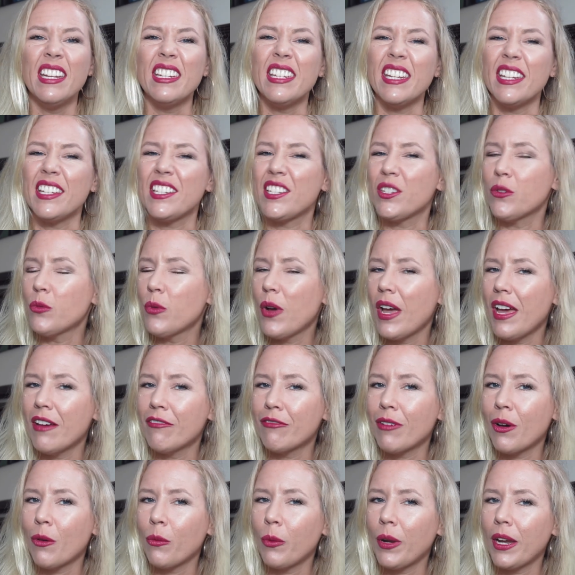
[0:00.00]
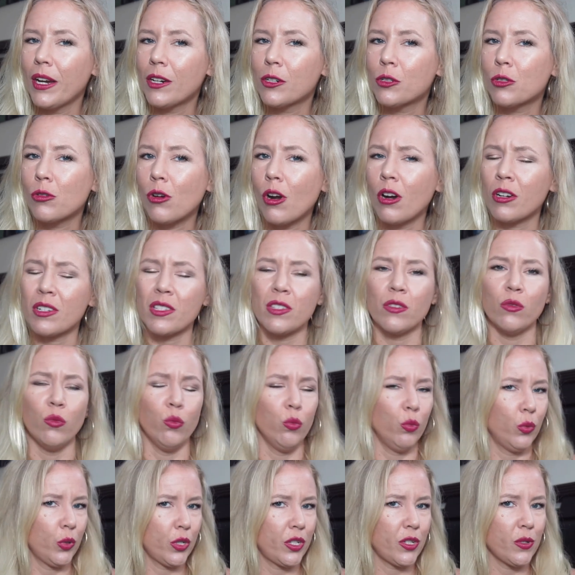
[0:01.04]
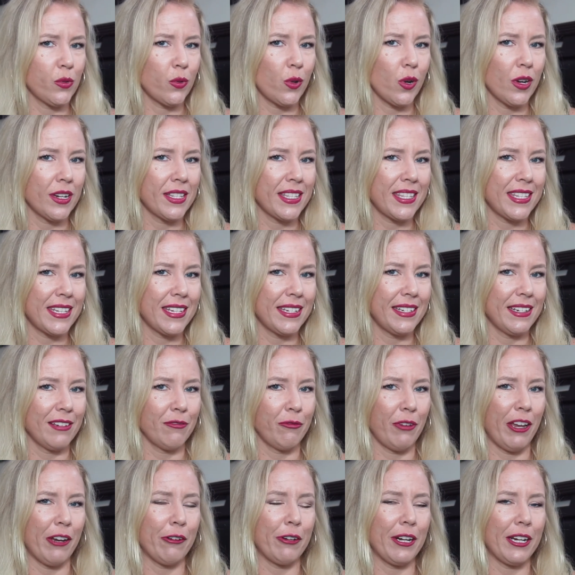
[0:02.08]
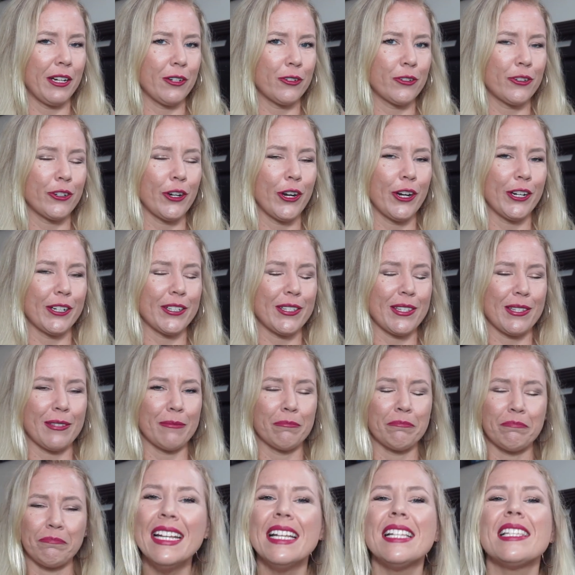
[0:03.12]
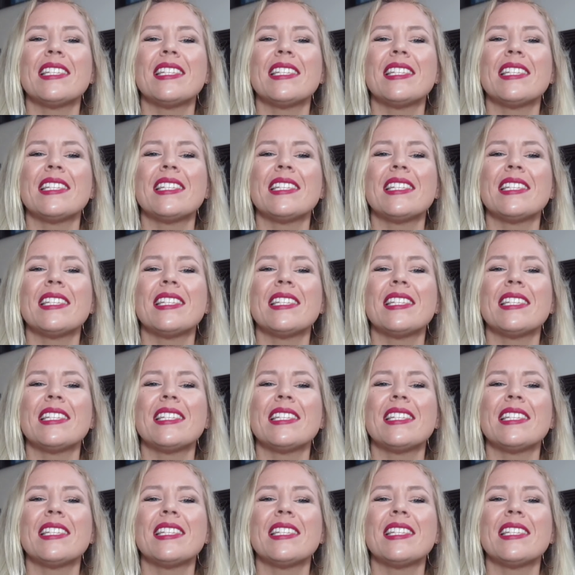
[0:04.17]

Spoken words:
Did you ever wear Crocs? Would you consider wearing Crocs?